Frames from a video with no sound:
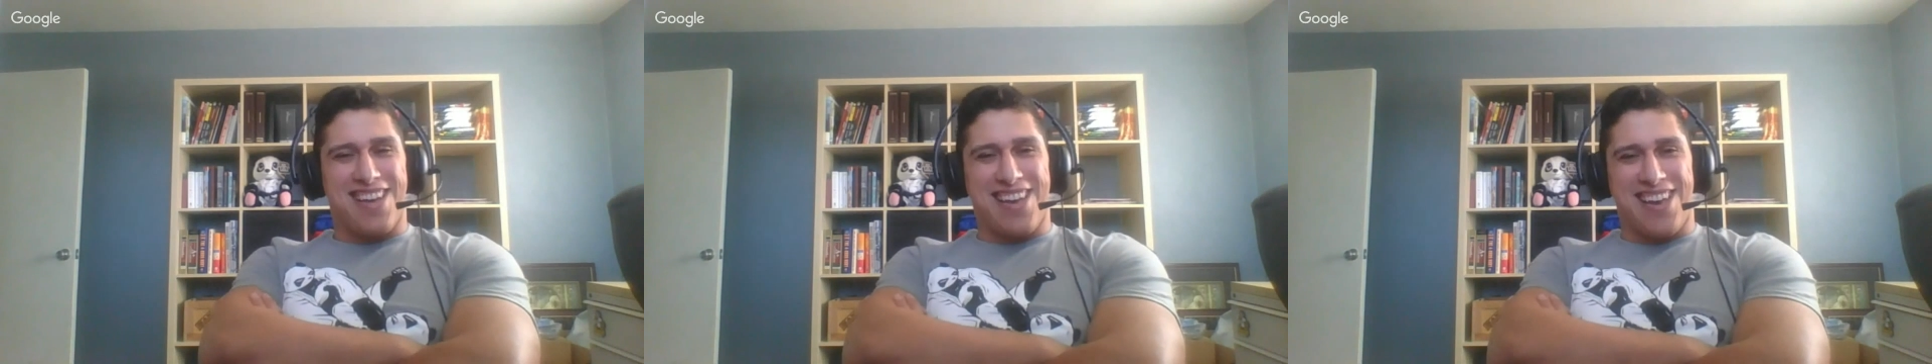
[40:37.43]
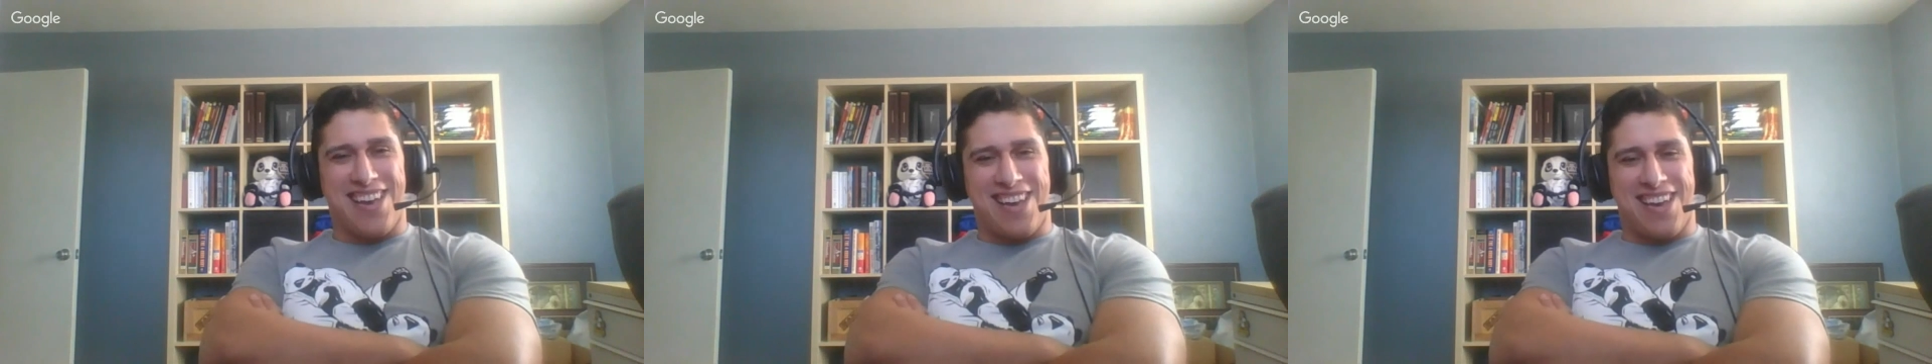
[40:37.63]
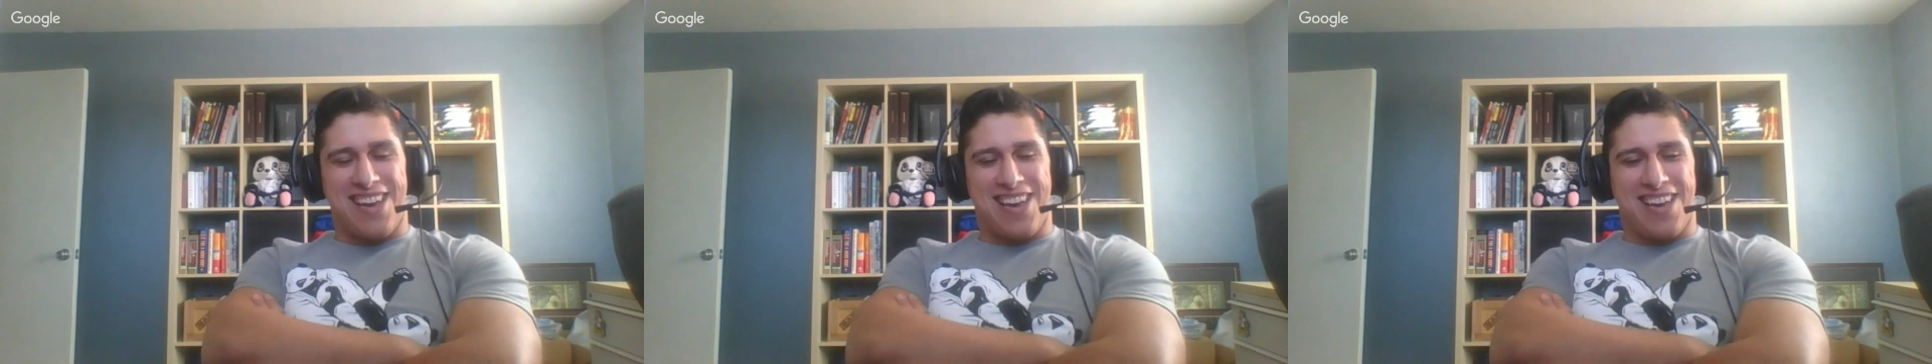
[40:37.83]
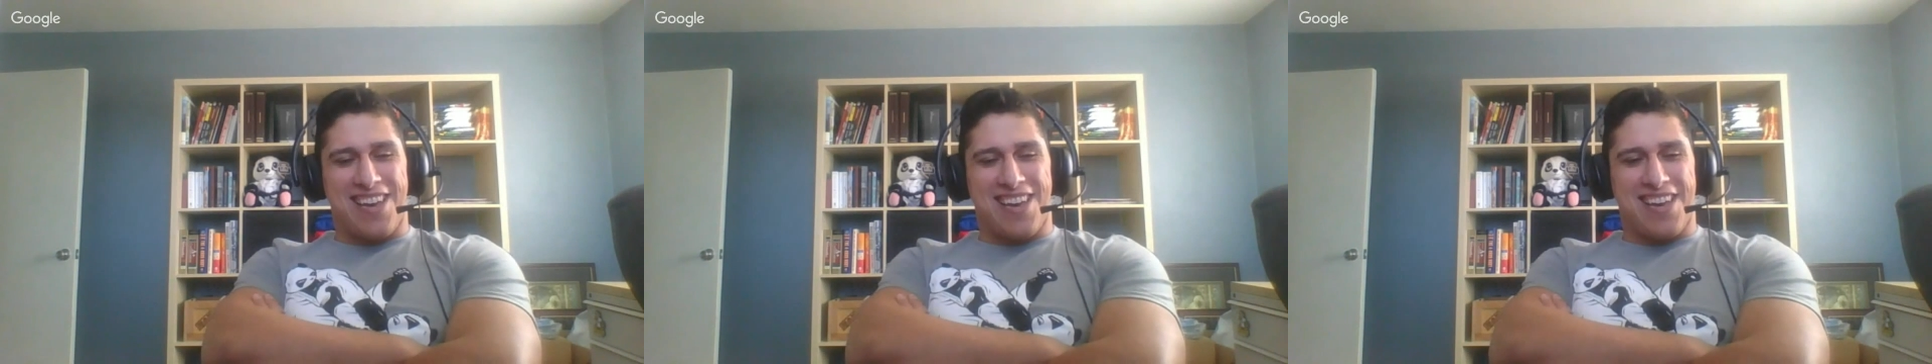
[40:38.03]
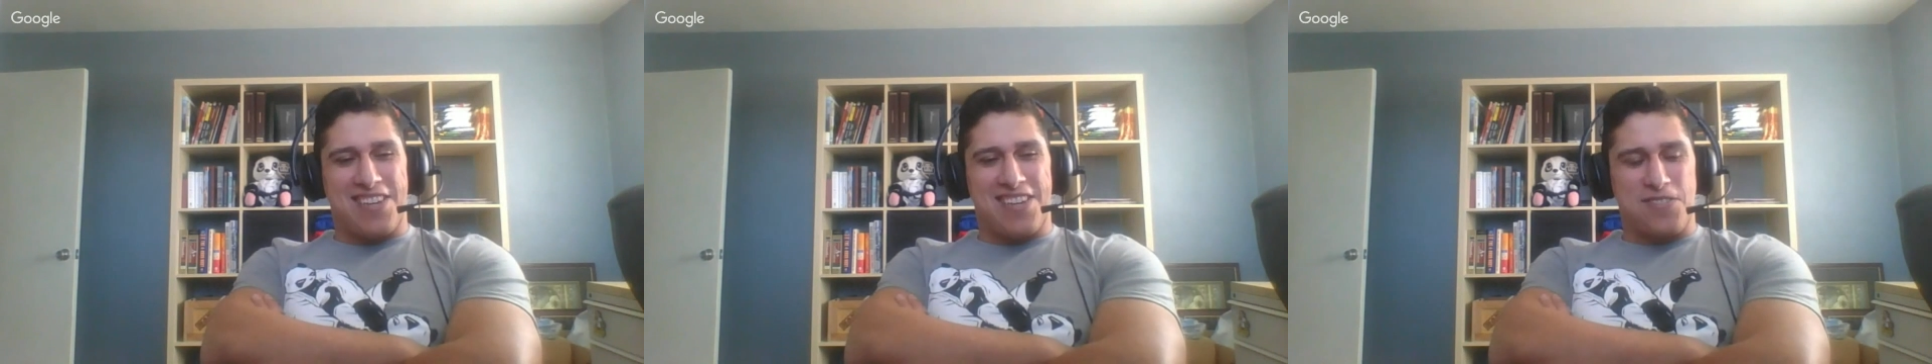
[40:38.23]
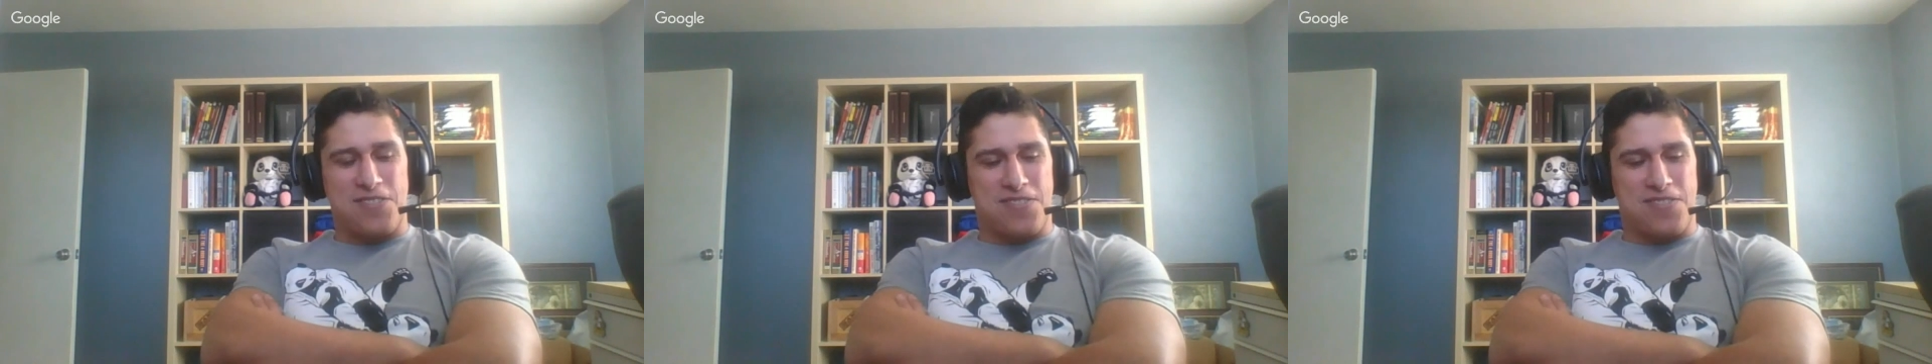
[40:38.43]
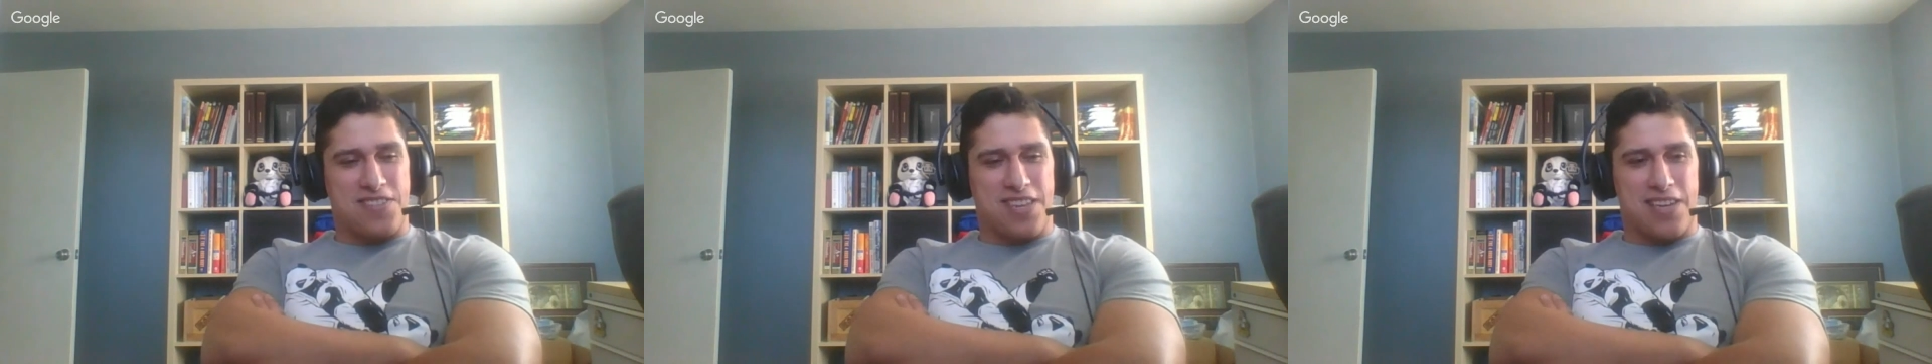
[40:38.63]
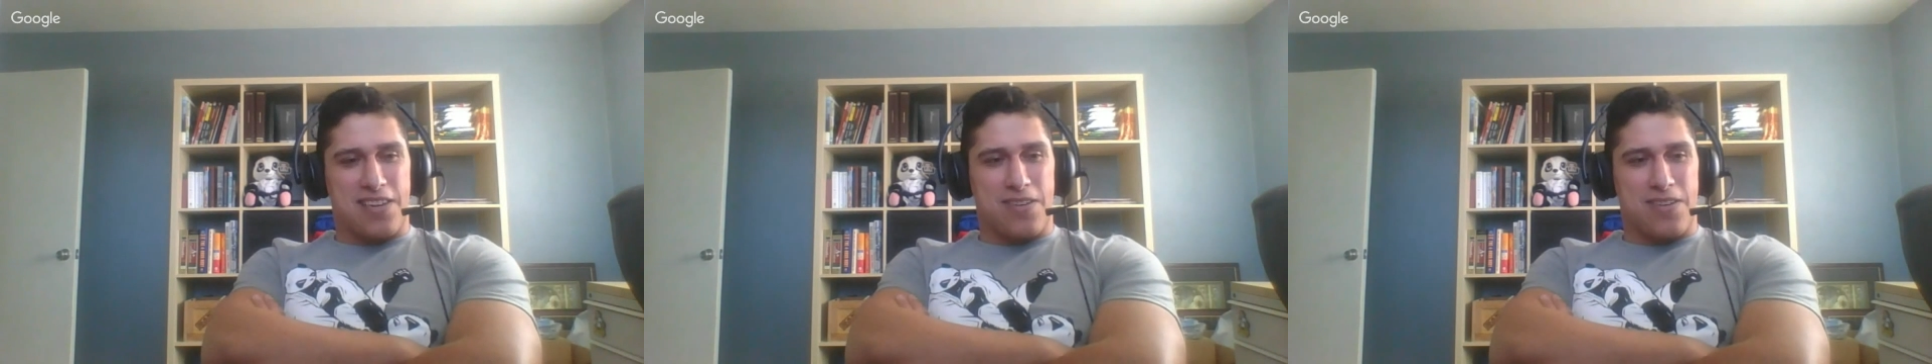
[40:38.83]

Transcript: and just